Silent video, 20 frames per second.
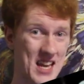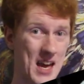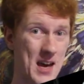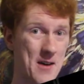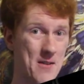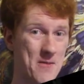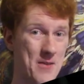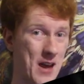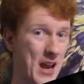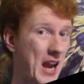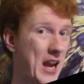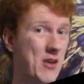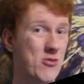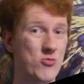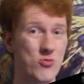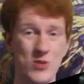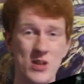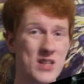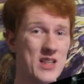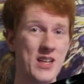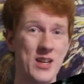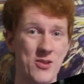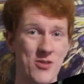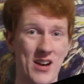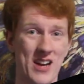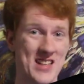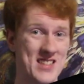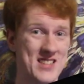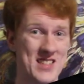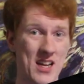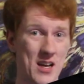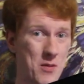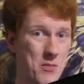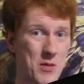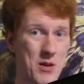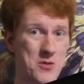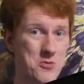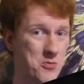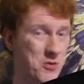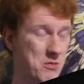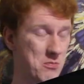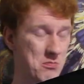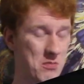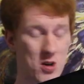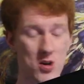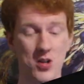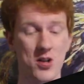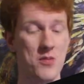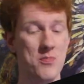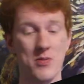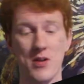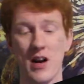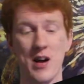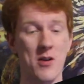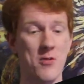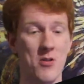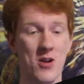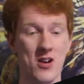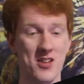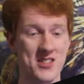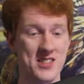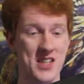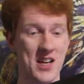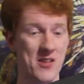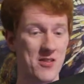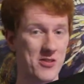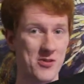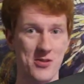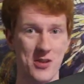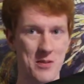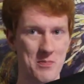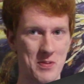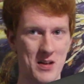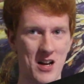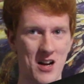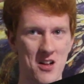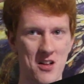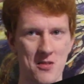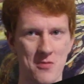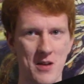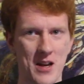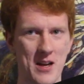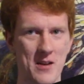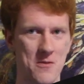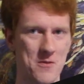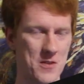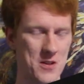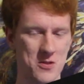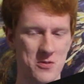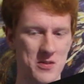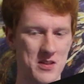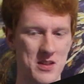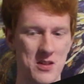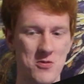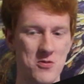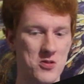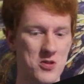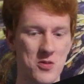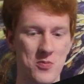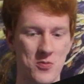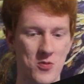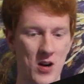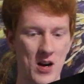have a really great segment where Markiplier walks down a creepy hallway filled with YouTube